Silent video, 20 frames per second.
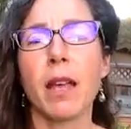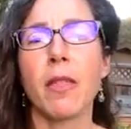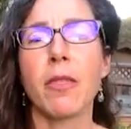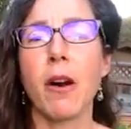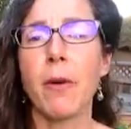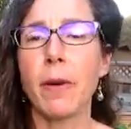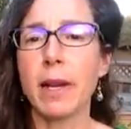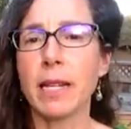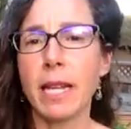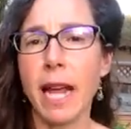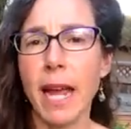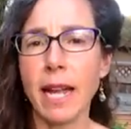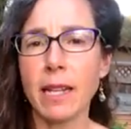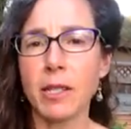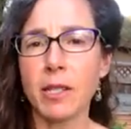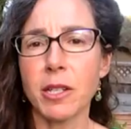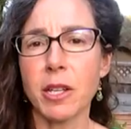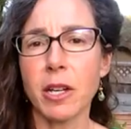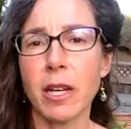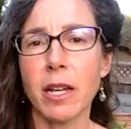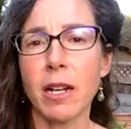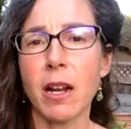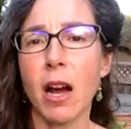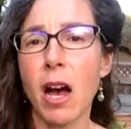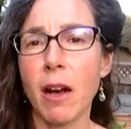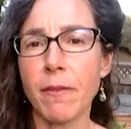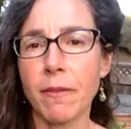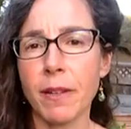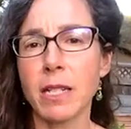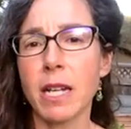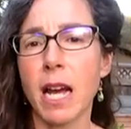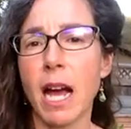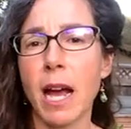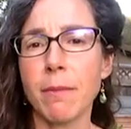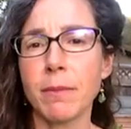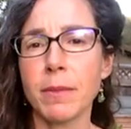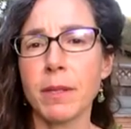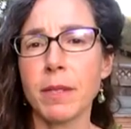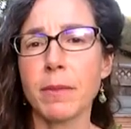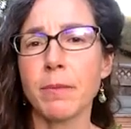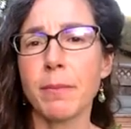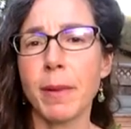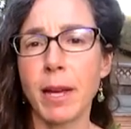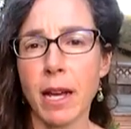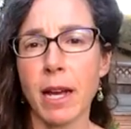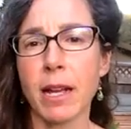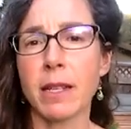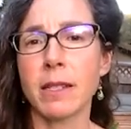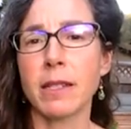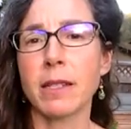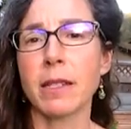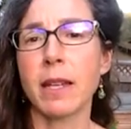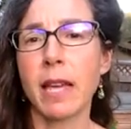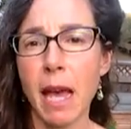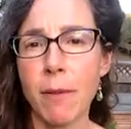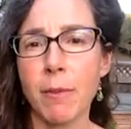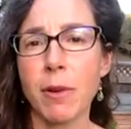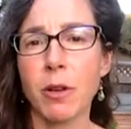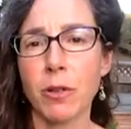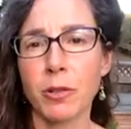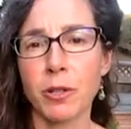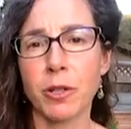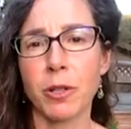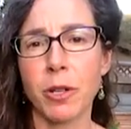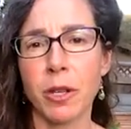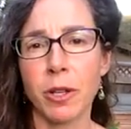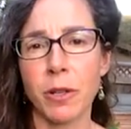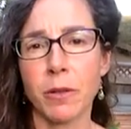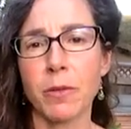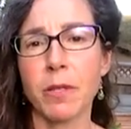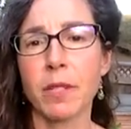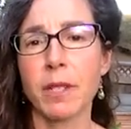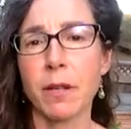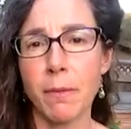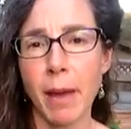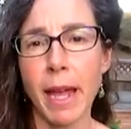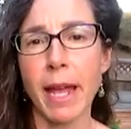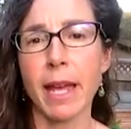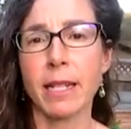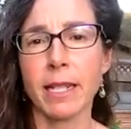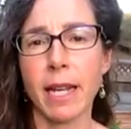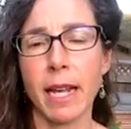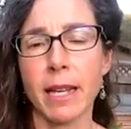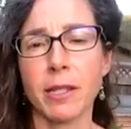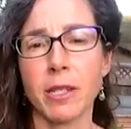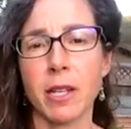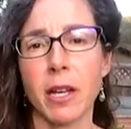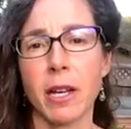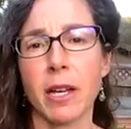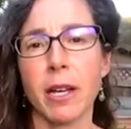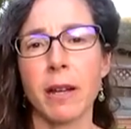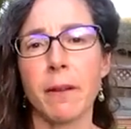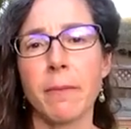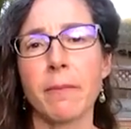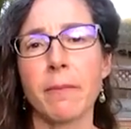Though it tastes good, oftentimes because chemicals are used to make it taste good.